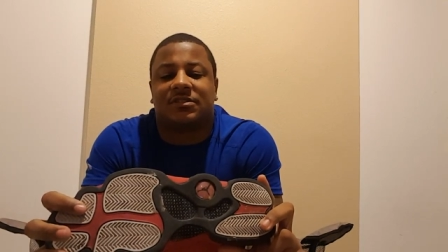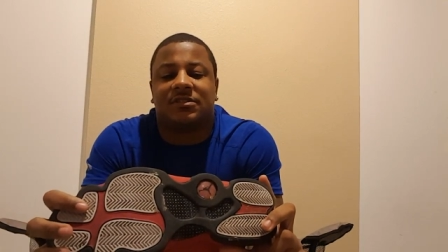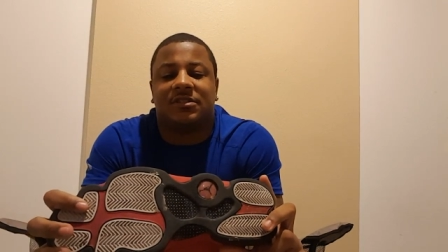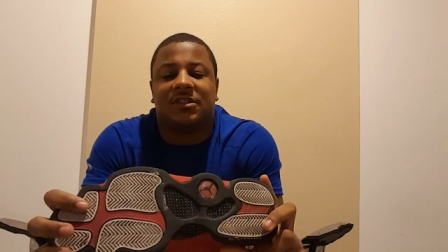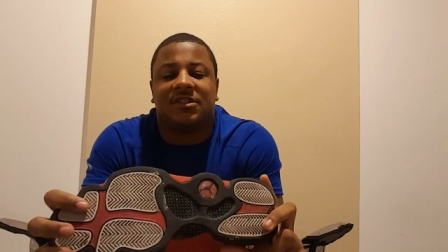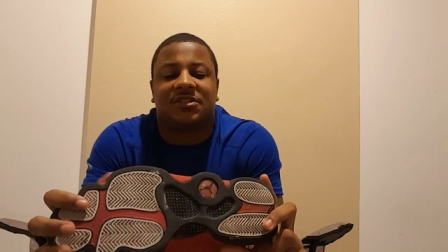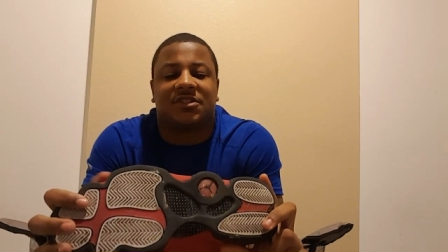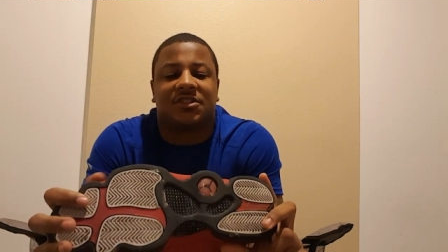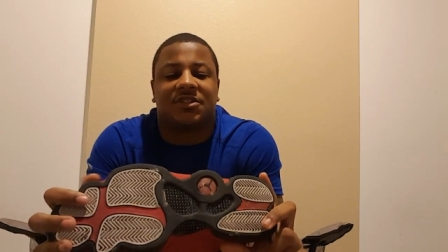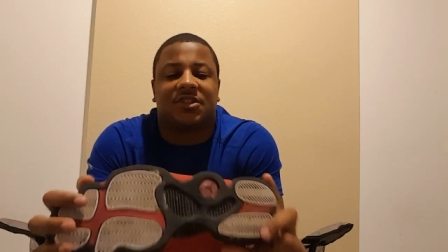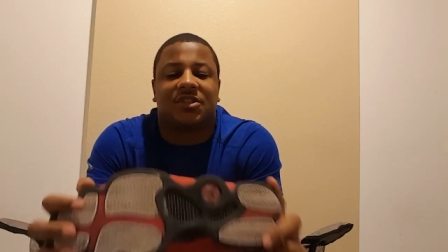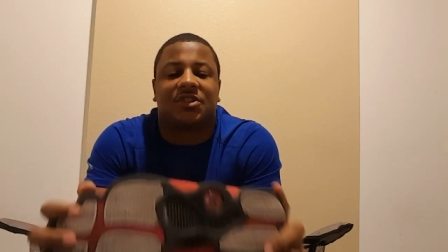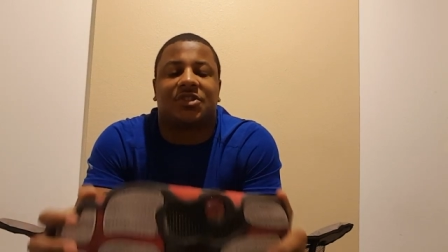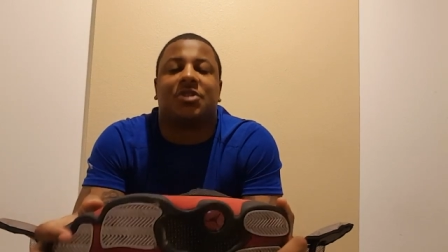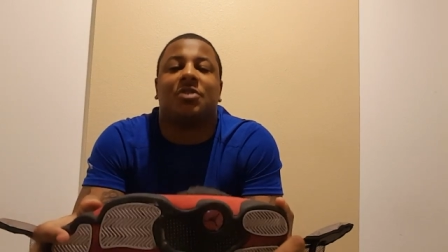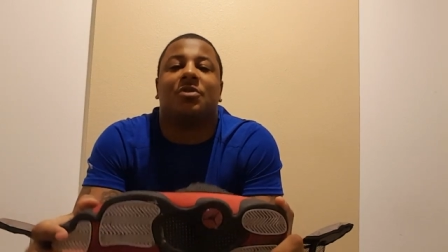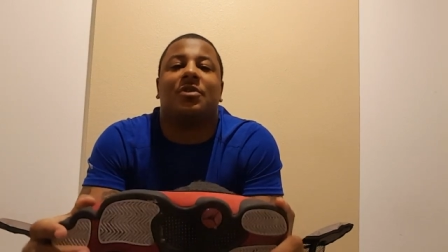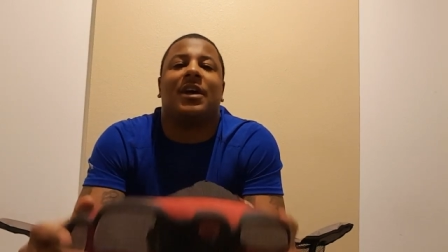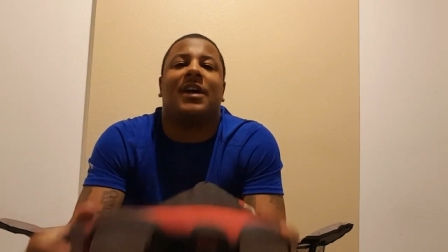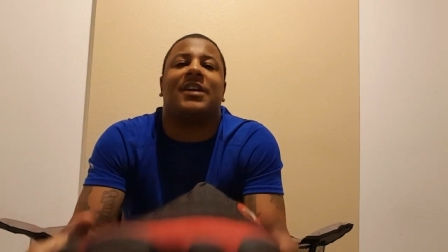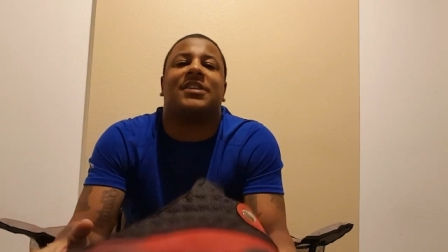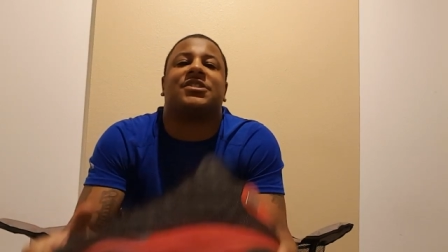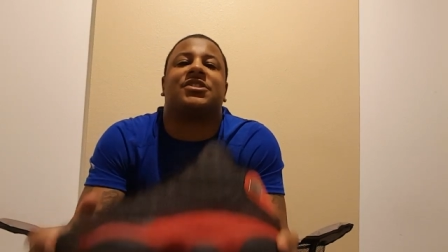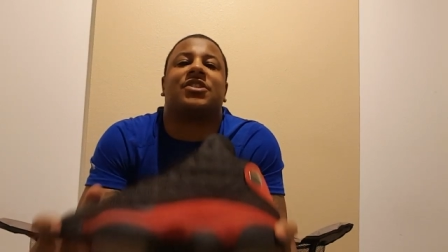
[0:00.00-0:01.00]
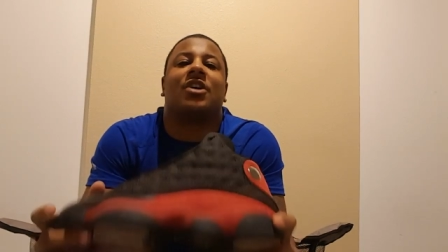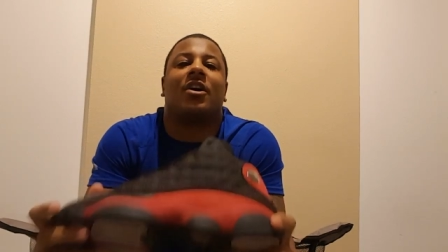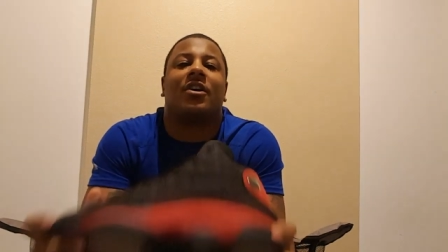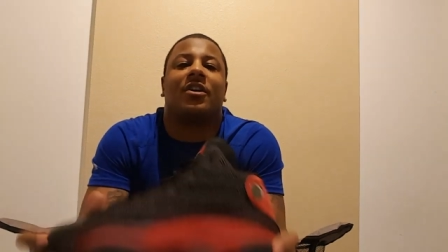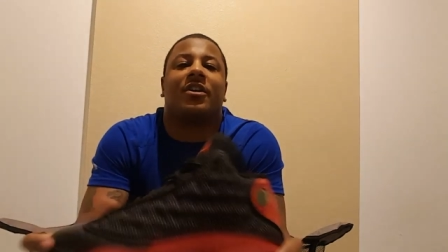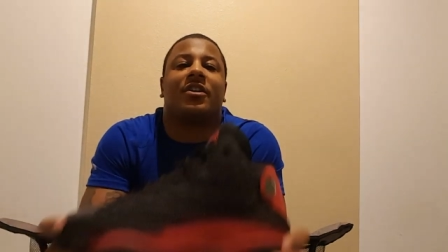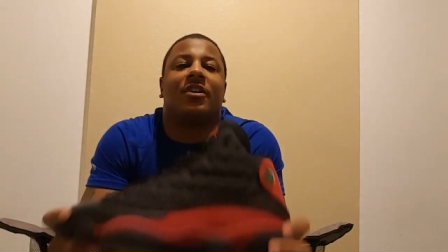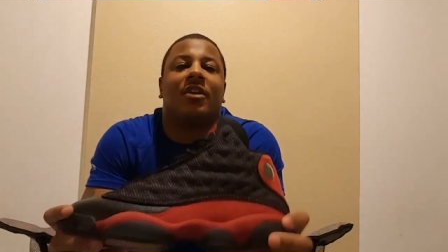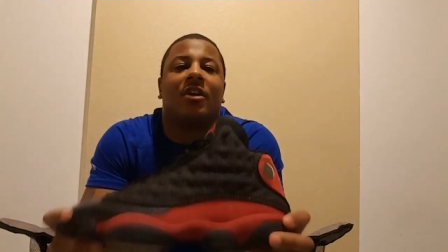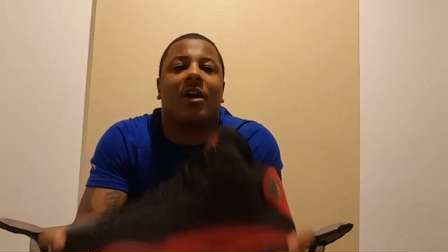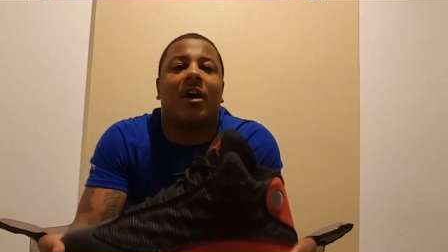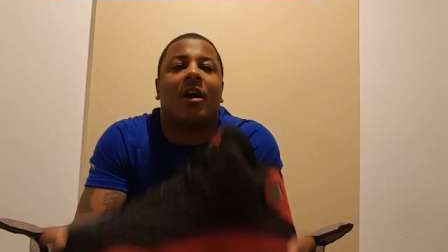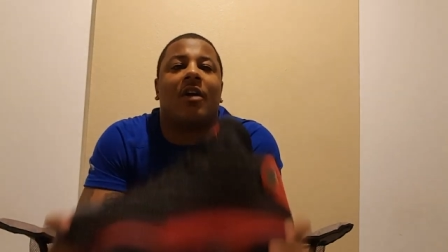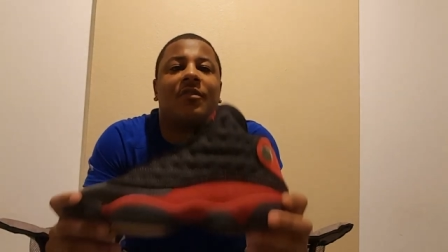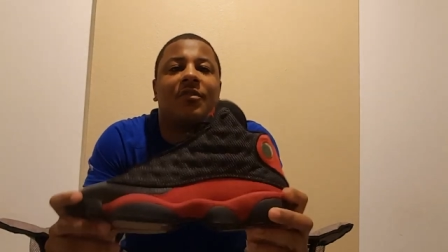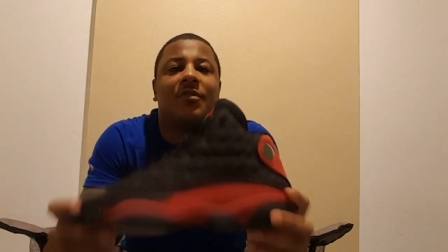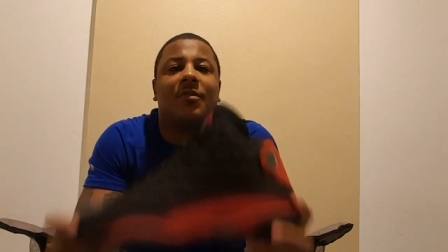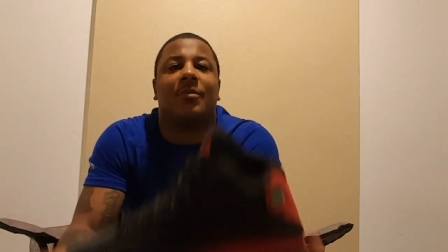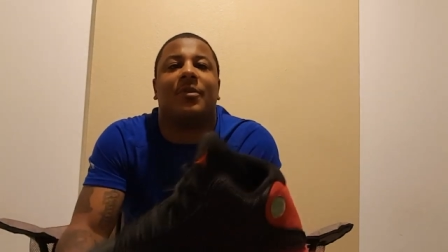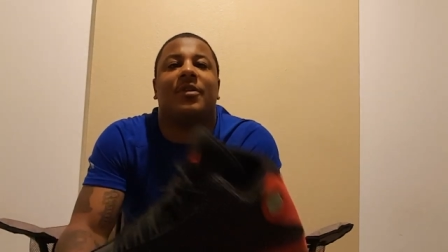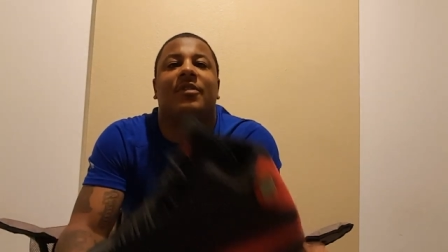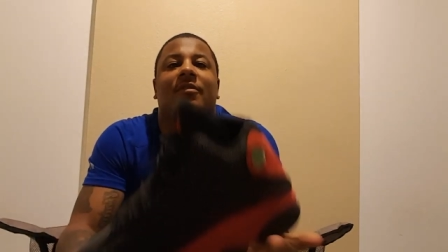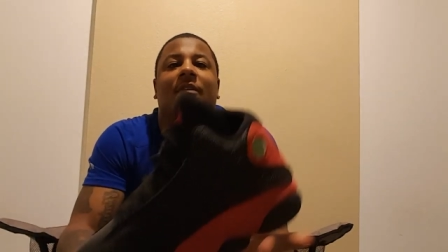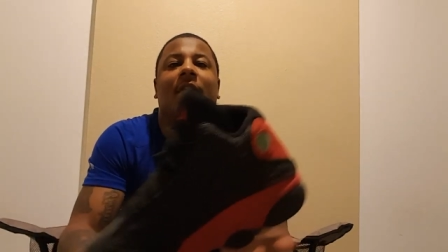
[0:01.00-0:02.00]
the shoe that started it all for
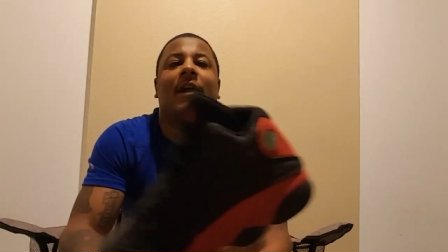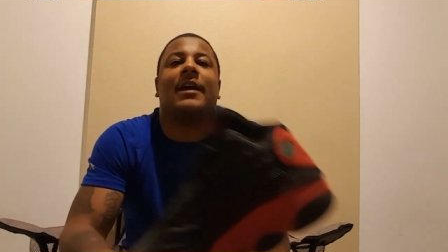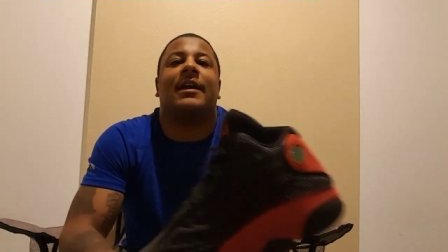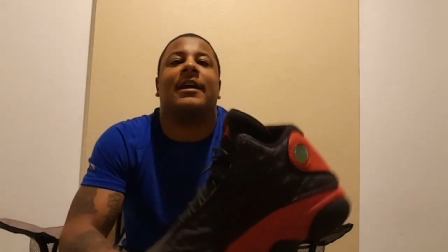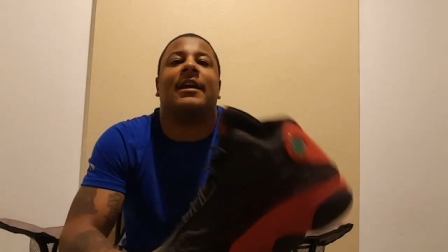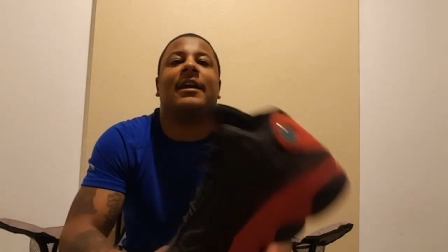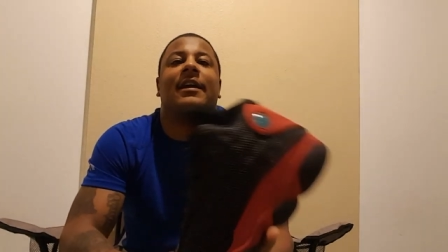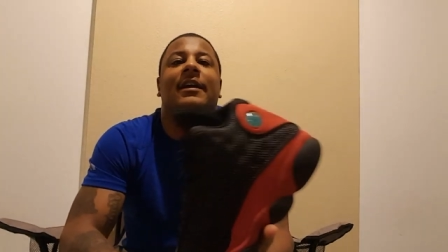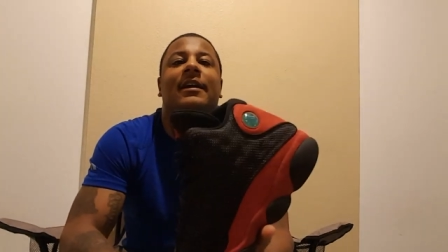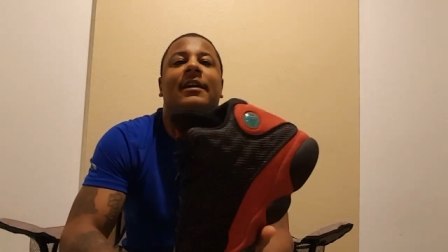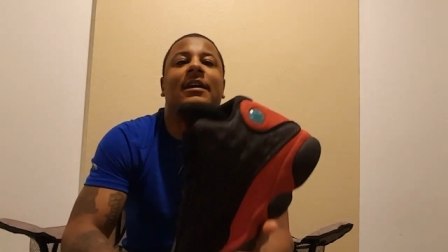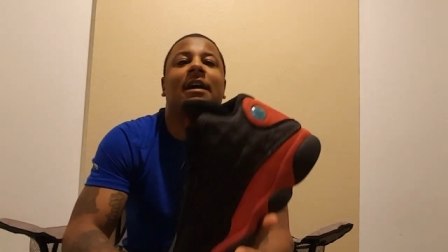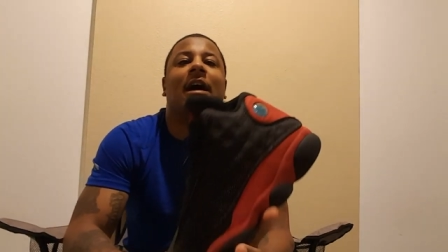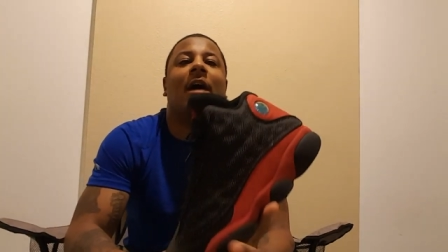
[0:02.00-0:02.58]
me right here.